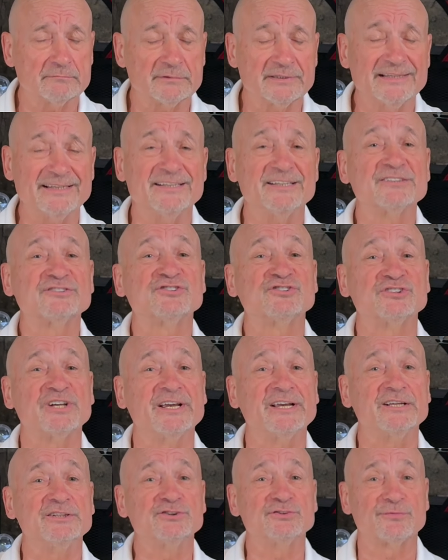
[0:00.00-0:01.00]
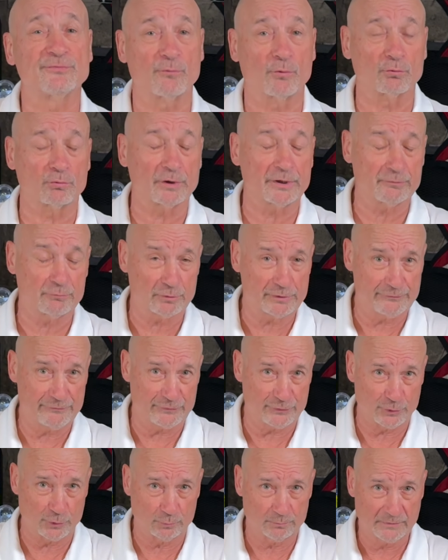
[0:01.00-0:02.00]
in exchange for a
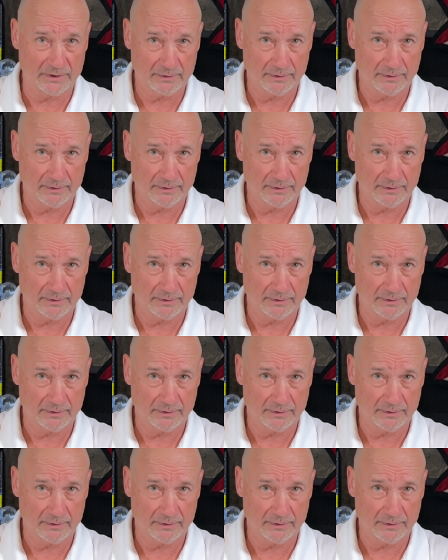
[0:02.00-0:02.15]
review.